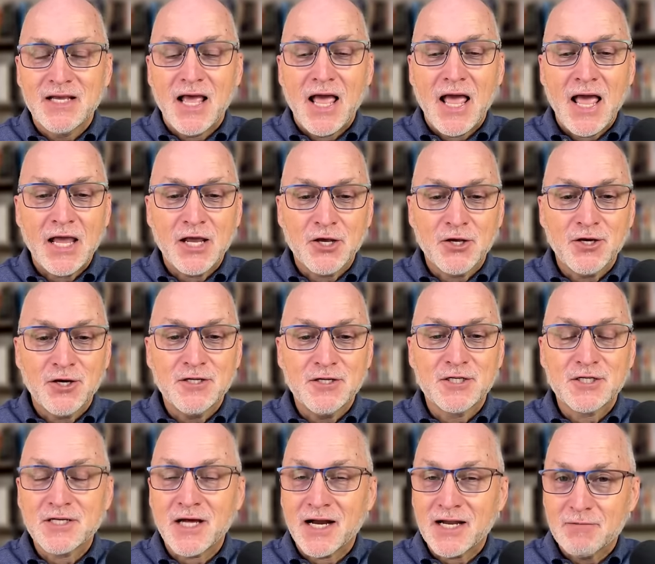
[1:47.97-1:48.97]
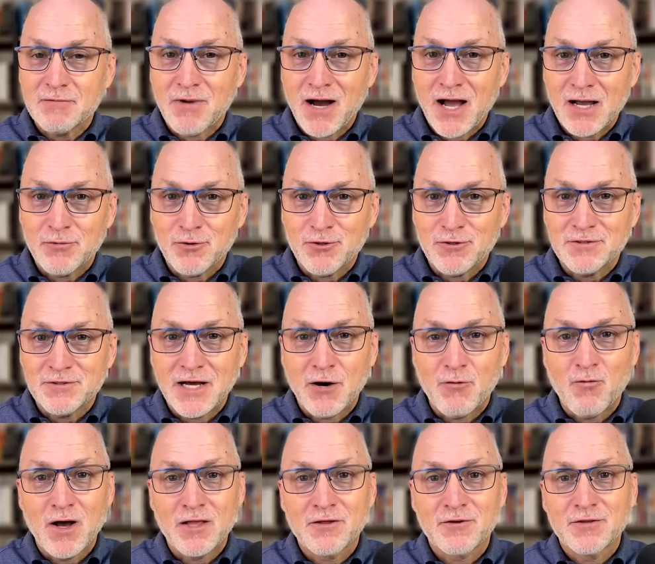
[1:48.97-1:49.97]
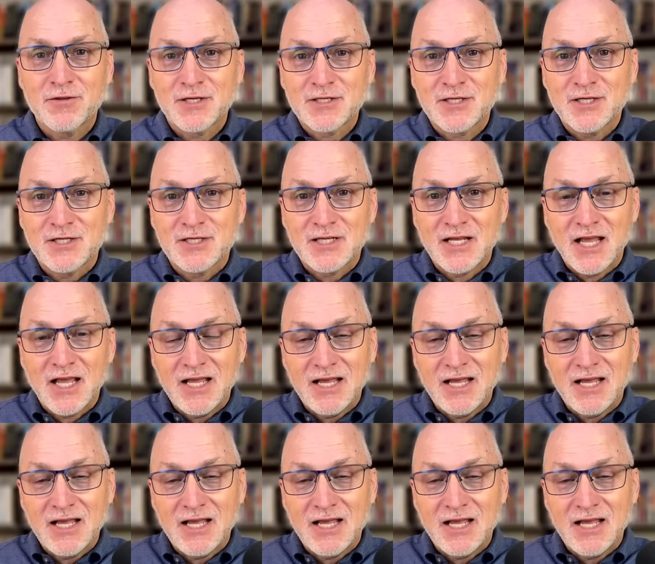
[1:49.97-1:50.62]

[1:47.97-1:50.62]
a good study Bible. Now, whether this is